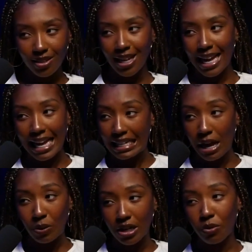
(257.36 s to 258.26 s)
and they
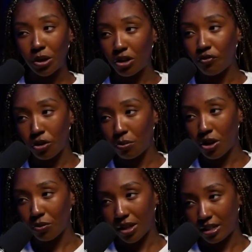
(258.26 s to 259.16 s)
were in a real full
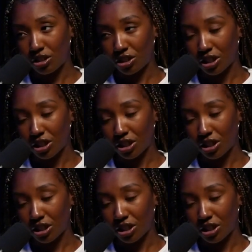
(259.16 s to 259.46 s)
blown relationship.